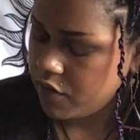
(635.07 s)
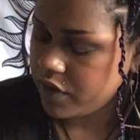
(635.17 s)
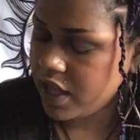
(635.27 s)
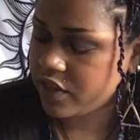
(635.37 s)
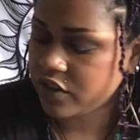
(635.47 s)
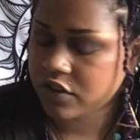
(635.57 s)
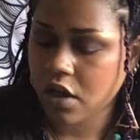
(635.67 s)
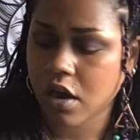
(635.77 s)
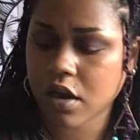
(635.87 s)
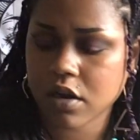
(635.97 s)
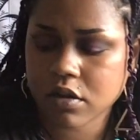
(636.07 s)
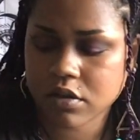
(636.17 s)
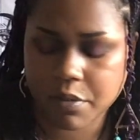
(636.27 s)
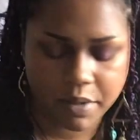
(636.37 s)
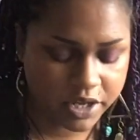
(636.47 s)
Yeah, the star,
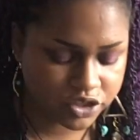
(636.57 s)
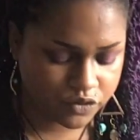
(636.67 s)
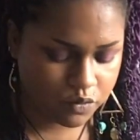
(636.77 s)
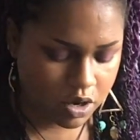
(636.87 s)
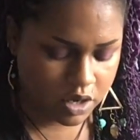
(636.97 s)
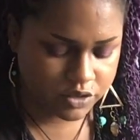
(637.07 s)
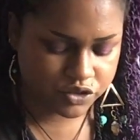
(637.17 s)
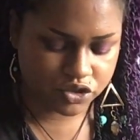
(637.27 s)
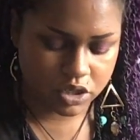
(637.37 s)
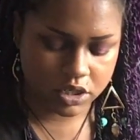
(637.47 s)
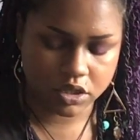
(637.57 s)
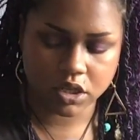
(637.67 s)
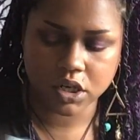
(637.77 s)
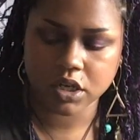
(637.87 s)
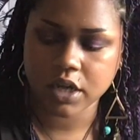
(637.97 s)
the page of wands. You're trying to
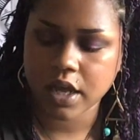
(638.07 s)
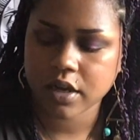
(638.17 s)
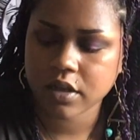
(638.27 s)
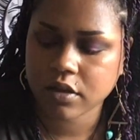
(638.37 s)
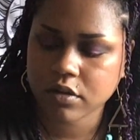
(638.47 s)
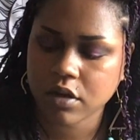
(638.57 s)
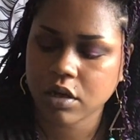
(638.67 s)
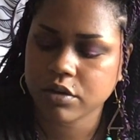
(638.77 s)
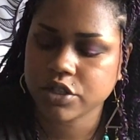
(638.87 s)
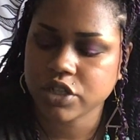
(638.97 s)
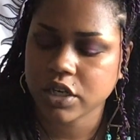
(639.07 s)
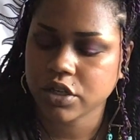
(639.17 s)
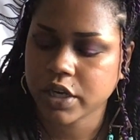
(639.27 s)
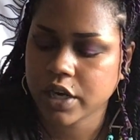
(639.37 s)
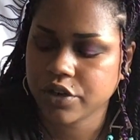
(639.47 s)
learn how to... Oh, you're trying to
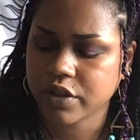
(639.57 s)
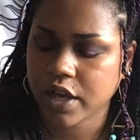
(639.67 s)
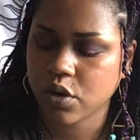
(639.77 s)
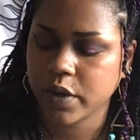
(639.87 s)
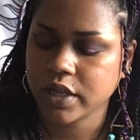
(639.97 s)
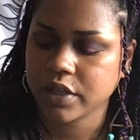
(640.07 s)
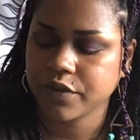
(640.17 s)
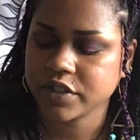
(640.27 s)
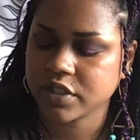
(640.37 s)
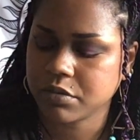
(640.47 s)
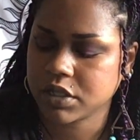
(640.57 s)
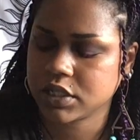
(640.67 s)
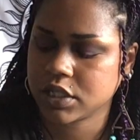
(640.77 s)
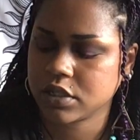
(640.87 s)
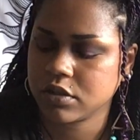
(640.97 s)
learn how to do that quickly for some
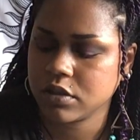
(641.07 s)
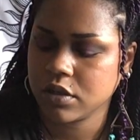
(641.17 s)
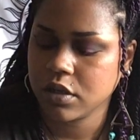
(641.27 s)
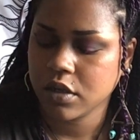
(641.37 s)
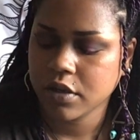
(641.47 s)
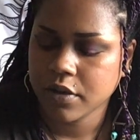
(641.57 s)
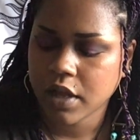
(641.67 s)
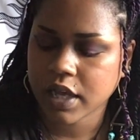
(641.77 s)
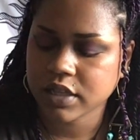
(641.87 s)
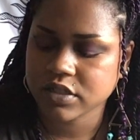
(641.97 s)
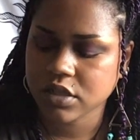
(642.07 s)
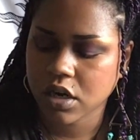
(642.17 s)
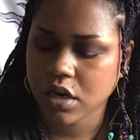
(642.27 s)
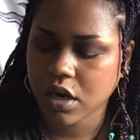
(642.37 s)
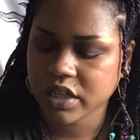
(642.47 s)
reason. I got the
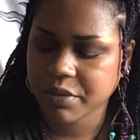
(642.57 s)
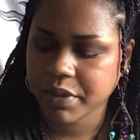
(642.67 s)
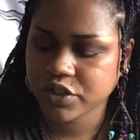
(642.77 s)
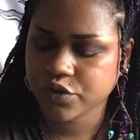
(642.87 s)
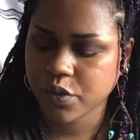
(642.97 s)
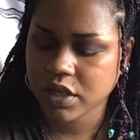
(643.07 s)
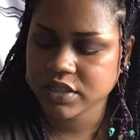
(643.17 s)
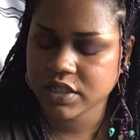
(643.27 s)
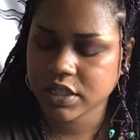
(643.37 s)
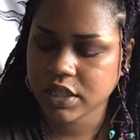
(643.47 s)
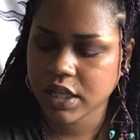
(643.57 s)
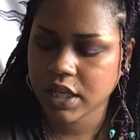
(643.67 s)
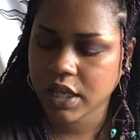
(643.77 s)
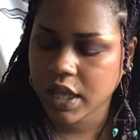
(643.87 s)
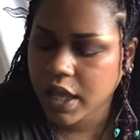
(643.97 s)
star card, the page of wands, and
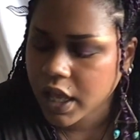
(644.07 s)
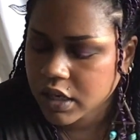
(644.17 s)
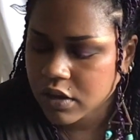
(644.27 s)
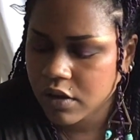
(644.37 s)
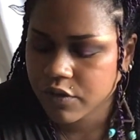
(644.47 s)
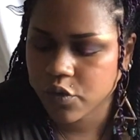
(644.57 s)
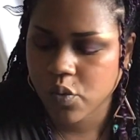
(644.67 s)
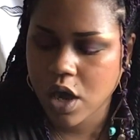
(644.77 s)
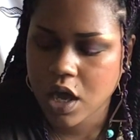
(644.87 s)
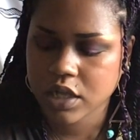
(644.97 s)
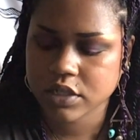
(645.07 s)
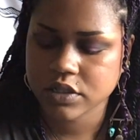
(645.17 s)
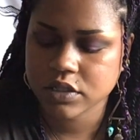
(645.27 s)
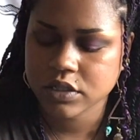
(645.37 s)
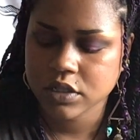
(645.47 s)
the 8 of
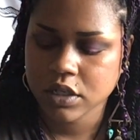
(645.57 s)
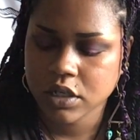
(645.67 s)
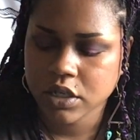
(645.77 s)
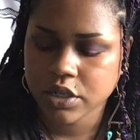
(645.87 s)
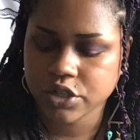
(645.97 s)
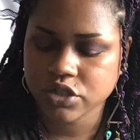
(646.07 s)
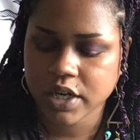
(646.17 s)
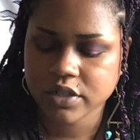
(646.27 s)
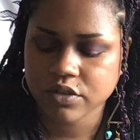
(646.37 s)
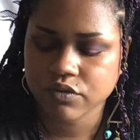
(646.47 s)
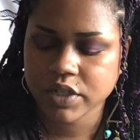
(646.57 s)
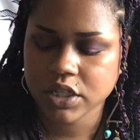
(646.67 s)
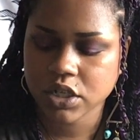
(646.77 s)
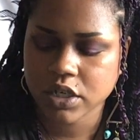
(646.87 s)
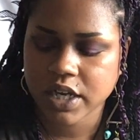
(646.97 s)
wands. You're trying to
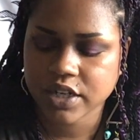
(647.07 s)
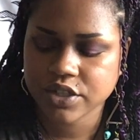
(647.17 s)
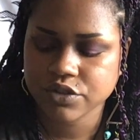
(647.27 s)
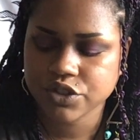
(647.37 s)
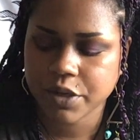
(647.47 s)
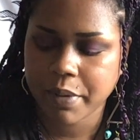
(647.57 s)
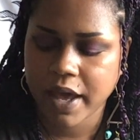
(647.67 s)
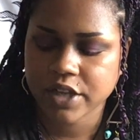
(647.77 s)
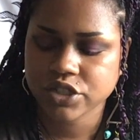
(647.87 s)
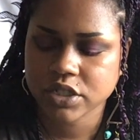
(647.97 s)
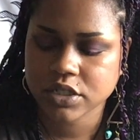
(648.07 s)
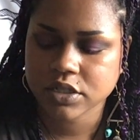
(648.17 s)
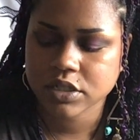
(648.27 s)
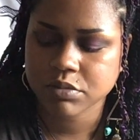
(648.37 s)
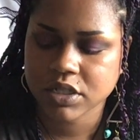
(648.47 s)
relearn how to use your
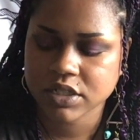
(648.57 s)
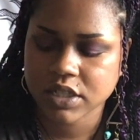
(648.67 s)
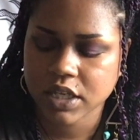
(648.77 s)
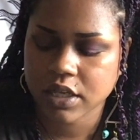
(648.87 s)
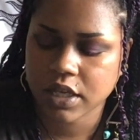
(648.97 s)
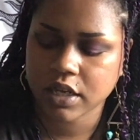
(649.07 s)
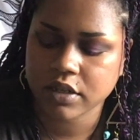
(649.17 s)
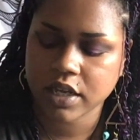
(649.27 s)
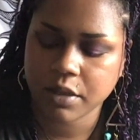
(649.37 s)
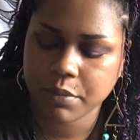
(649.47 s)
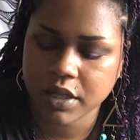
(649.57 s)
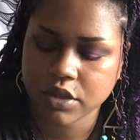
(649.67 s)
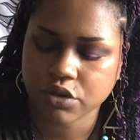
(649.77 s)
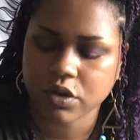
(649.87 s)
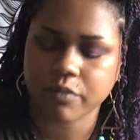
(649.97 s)
passions because they can be a
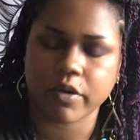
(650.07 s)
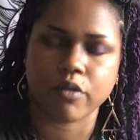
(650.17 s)
little